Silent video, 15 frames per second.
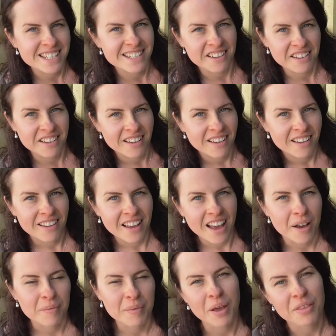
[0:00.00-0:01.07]
to see
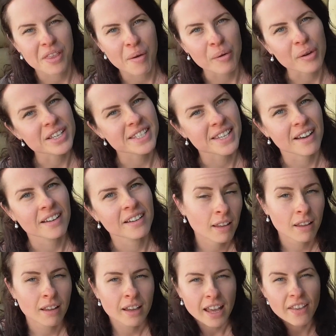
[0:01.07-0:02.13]
um, how that works out
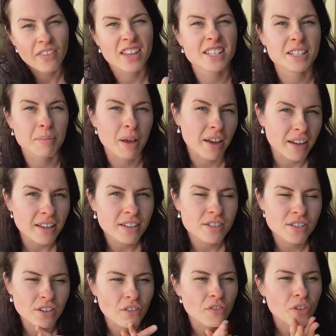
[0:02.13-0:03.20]
and that's about it
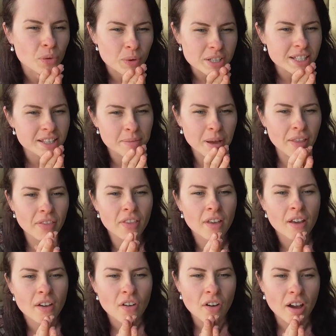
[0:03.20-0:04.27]
so for the rest of the month
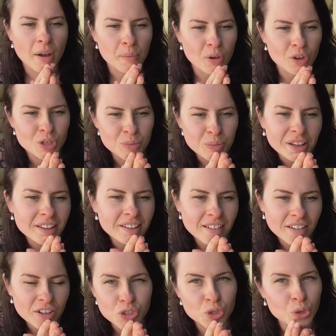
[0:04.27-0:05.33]
I'm going to be
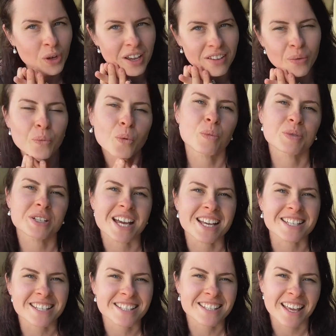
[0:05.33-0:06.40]
enjoying the warm
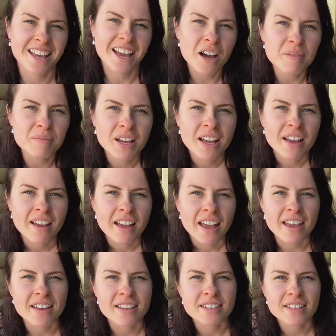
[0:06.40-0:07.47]
days as they come
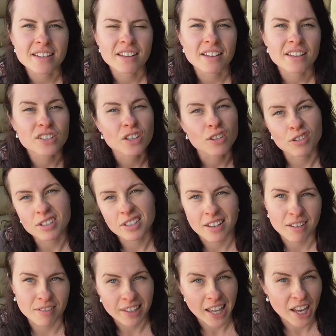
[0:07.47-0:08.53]
and
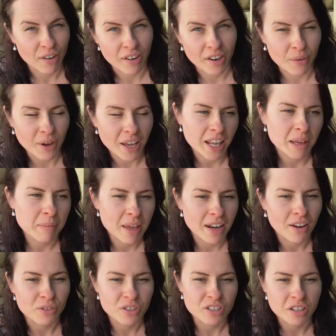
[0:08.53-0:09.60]
continuously layering organic
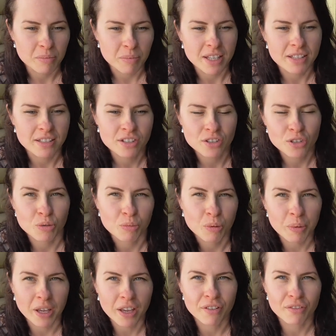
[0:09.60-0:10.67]
matter onto the beds to
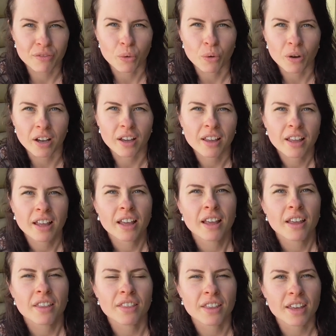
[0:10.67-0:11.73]
prepare for
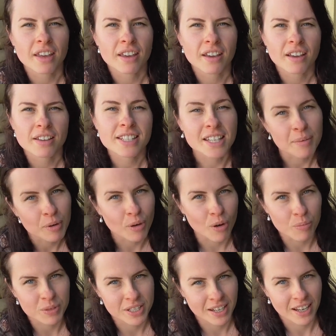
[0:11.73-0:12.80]
the summer
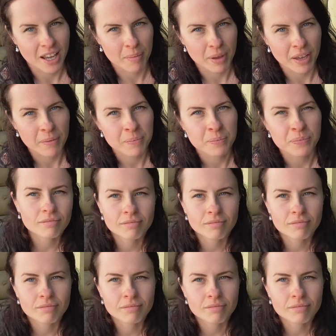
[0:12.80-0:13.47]
crops that are coming.